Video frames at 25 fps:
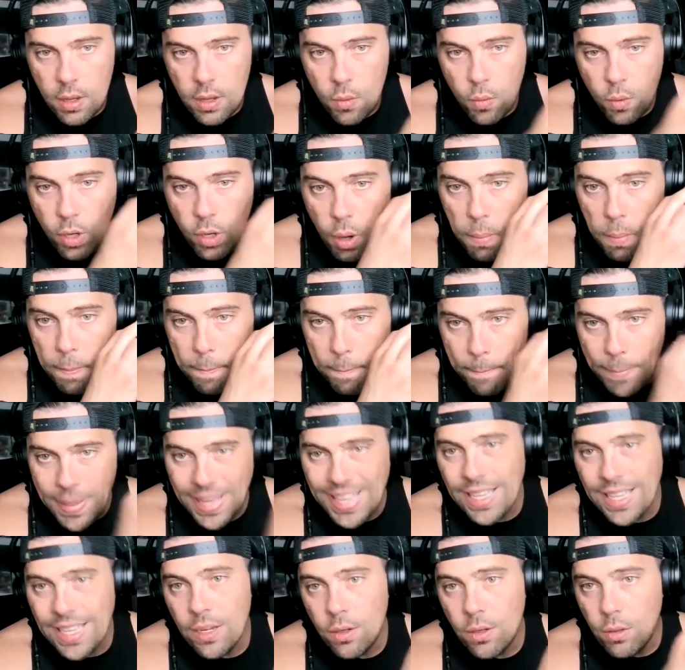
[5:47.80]
We're going to
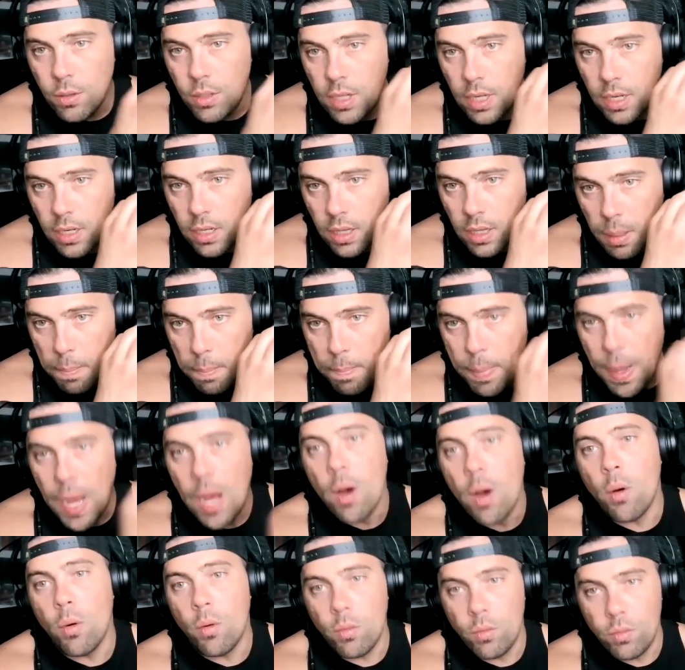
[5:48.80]
build the
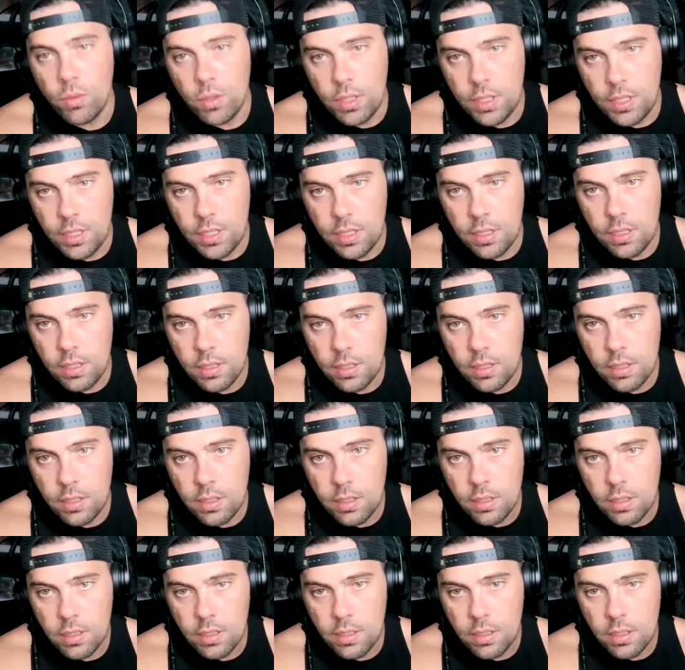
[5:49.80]
bones.
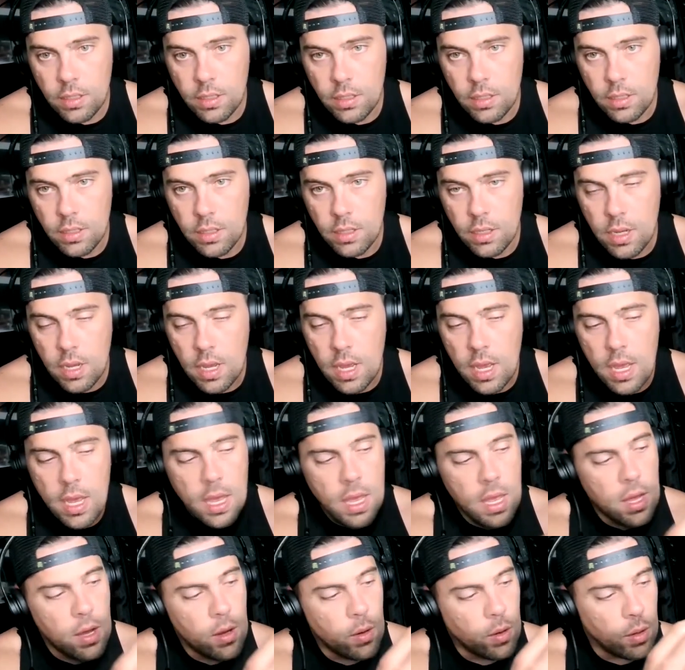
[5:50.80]

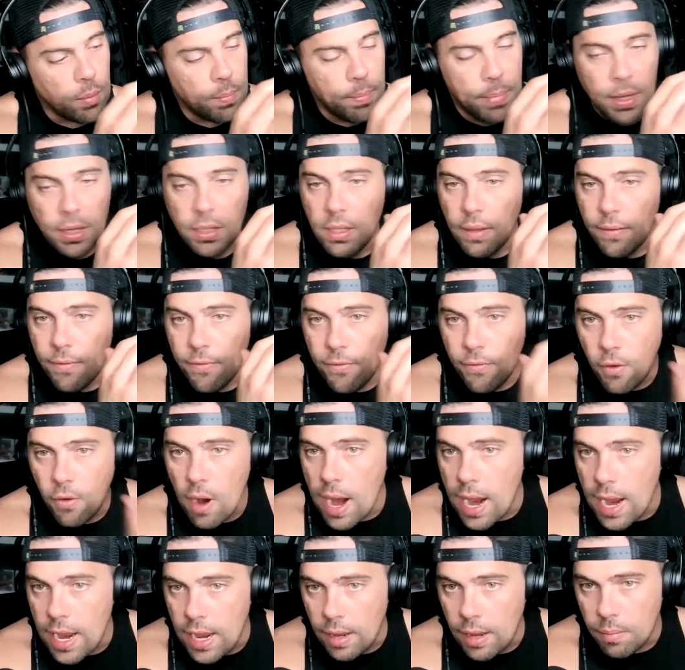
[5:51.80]
We're going to build the
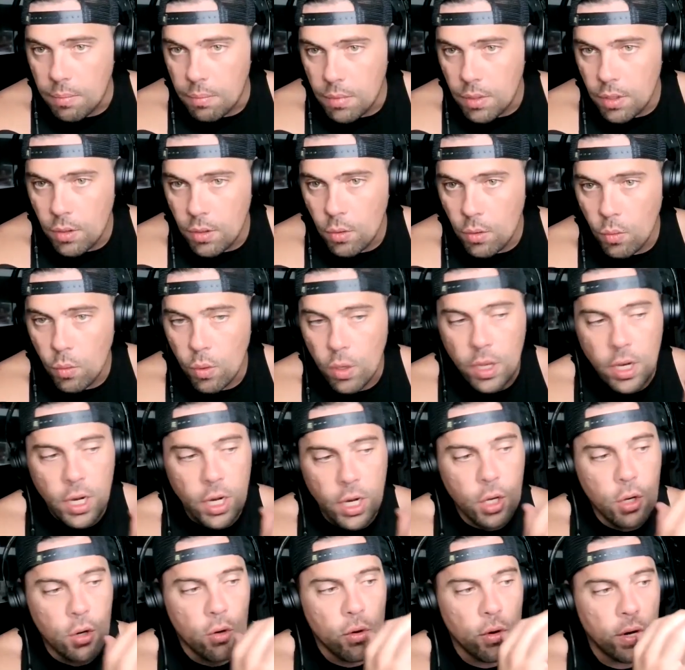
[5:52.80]
frame. We're
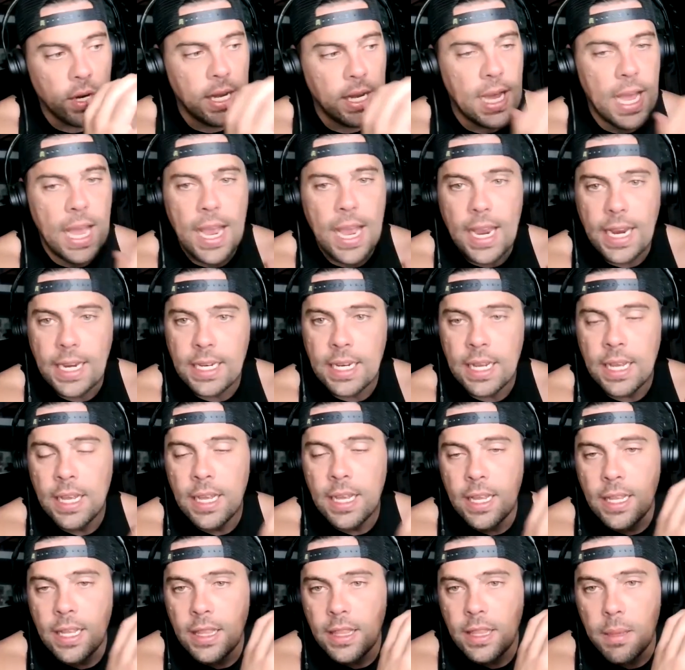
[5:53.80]
going to create
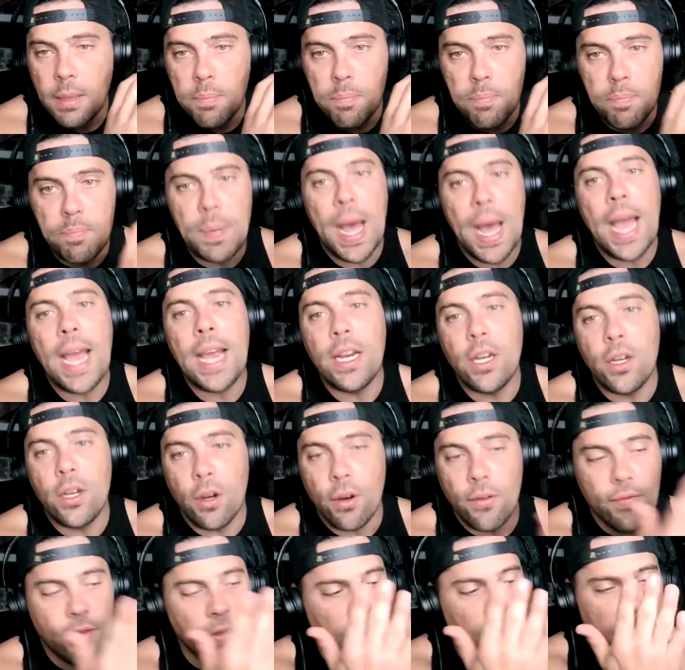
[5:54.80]
the
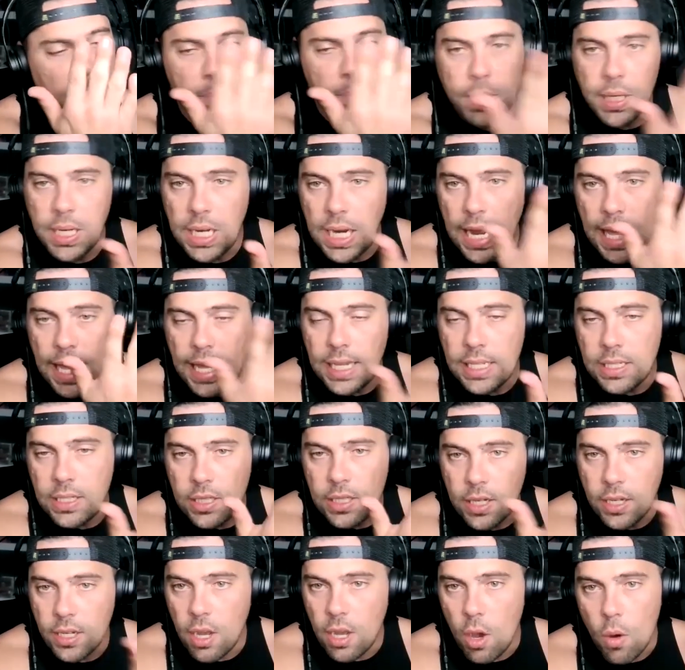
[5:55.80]
binder for the plays
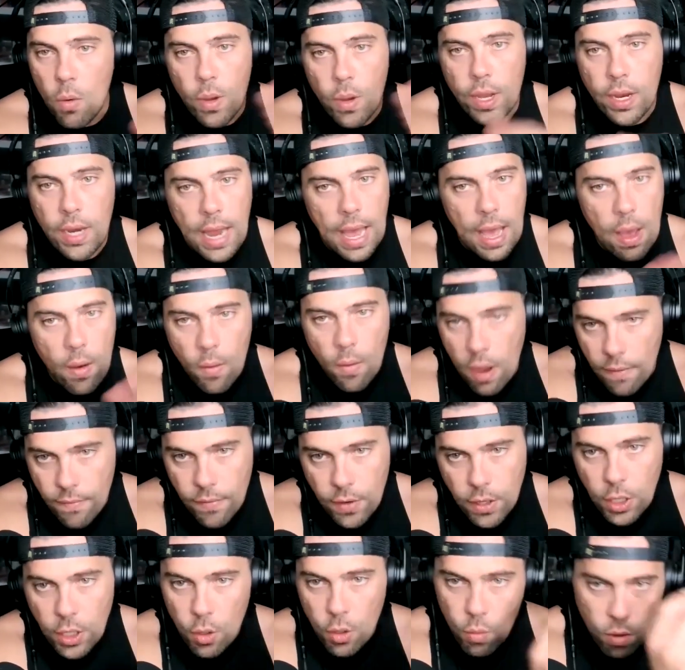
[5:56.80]
to go in,
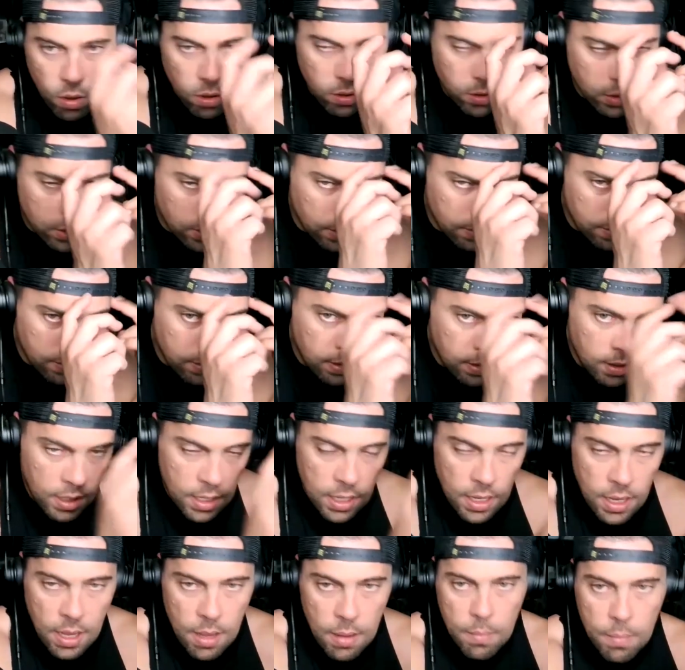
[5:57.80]
however you want to
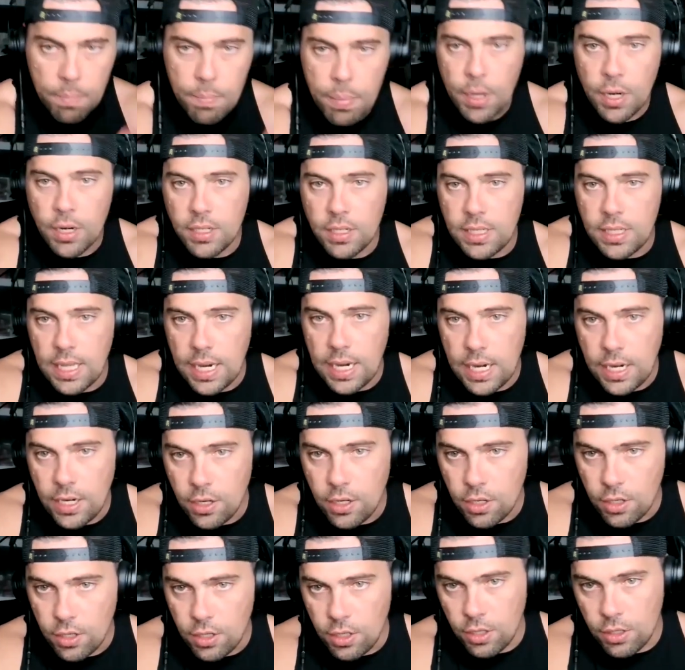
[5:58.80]
pierce that
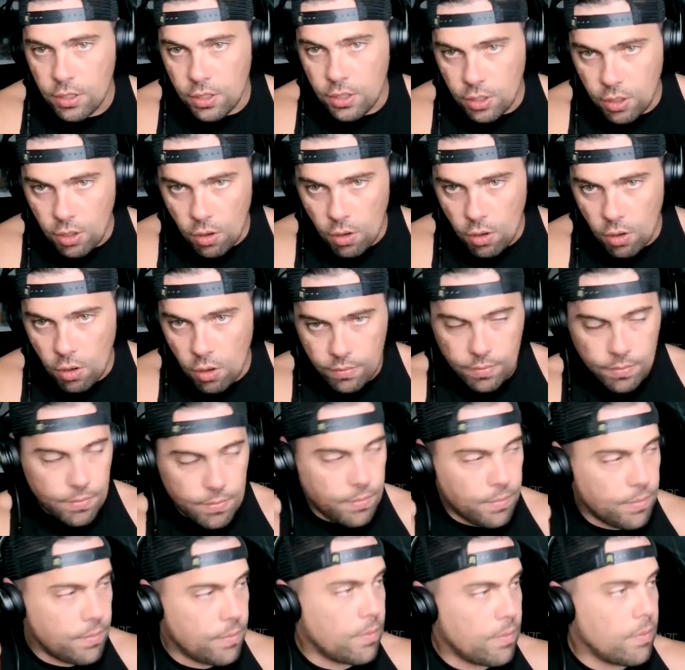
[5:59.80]
into your skull.
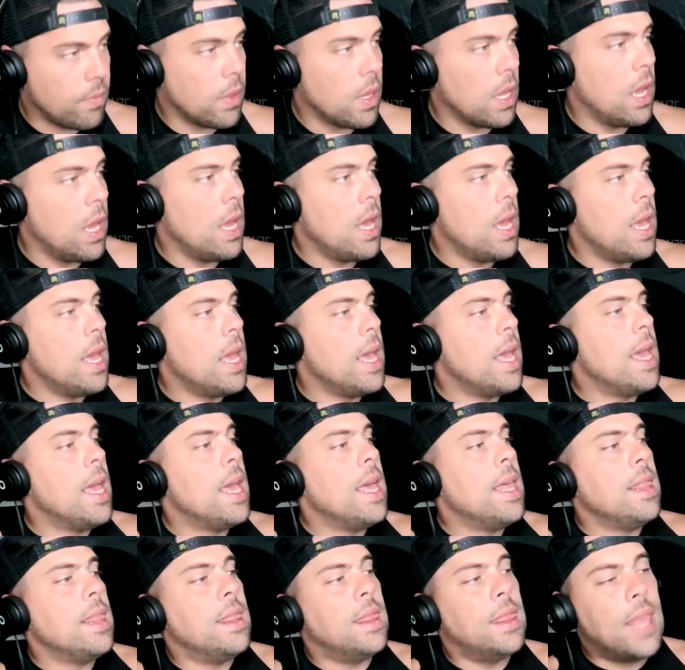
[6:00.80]

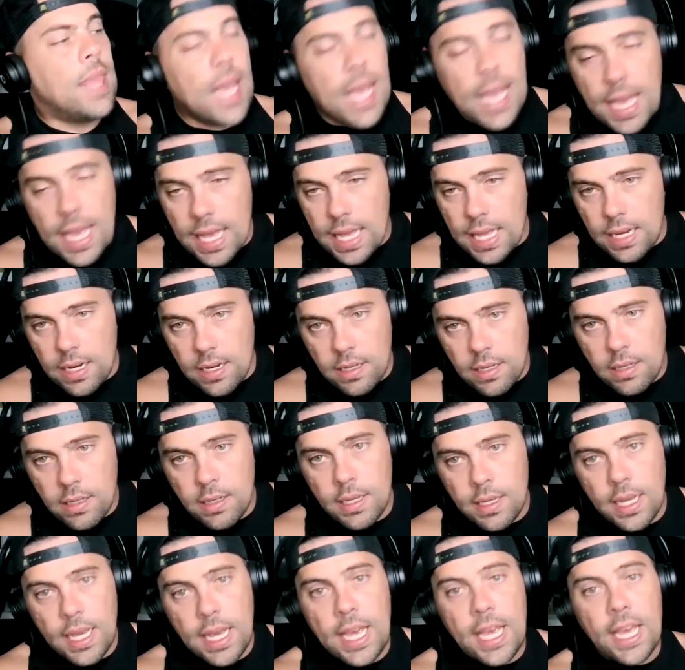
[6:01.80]
Then
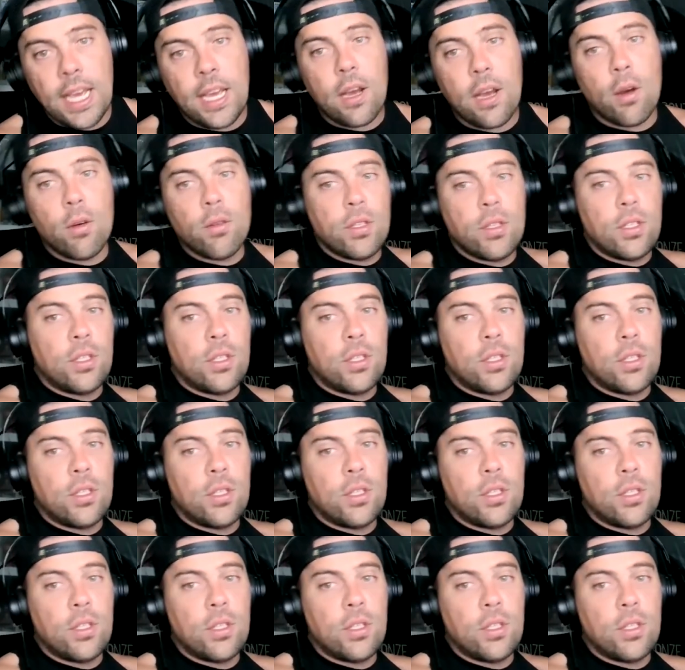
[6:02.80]
it goes